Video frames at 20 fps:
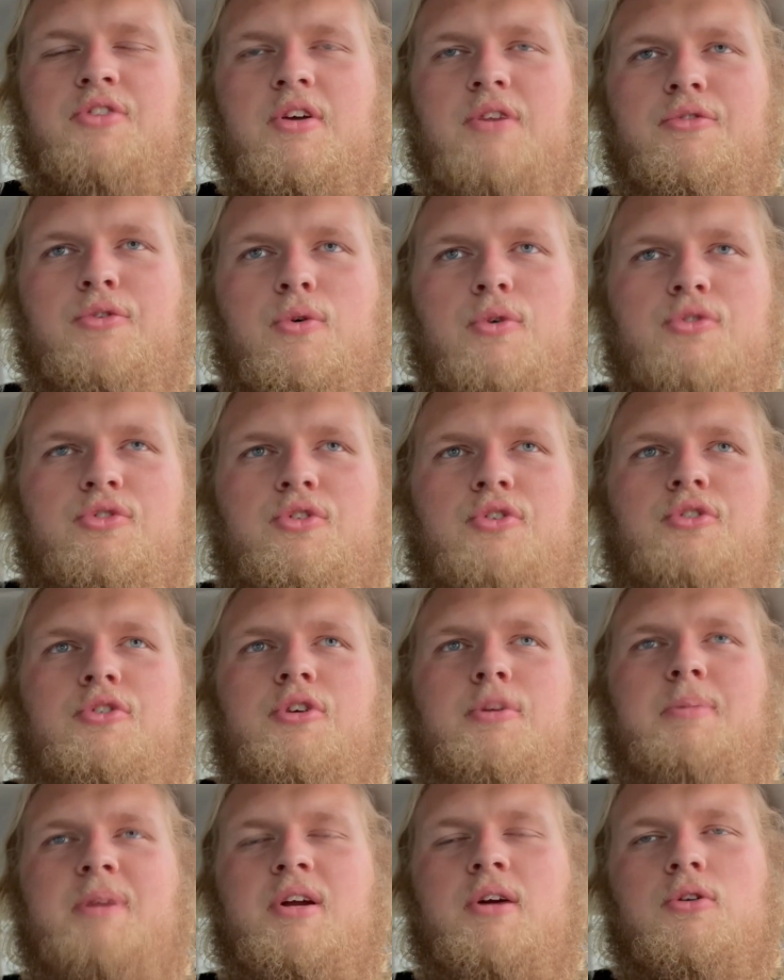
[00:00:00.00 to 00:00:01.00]
that 4-cylinder
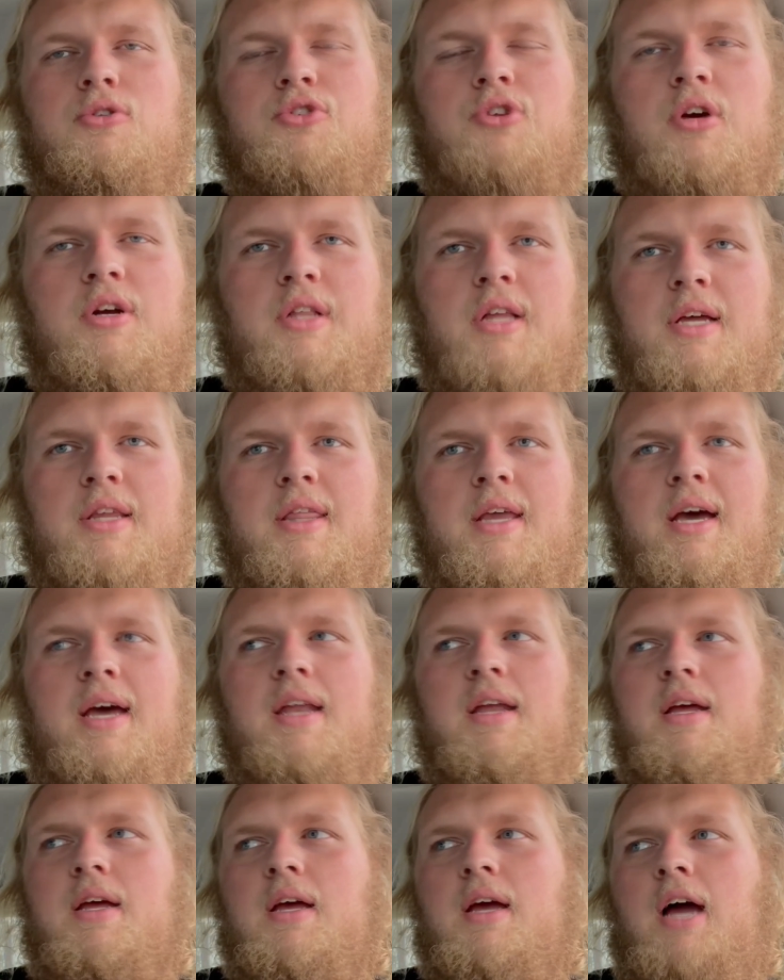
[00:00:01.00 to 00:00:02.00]
in a big old truck like that.